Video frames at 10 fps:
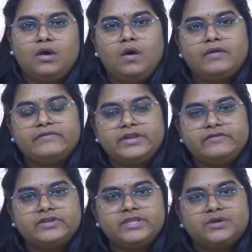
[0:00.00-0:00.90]
or
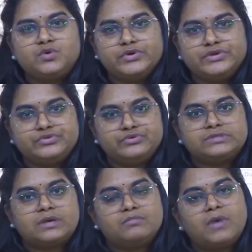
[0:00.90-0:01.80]
whenever they are going through
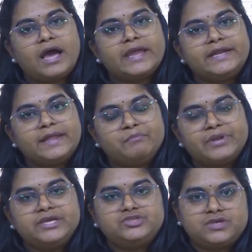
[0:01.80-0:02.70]
some high
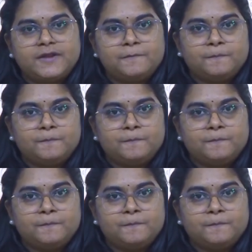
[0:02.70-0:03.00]
temperature,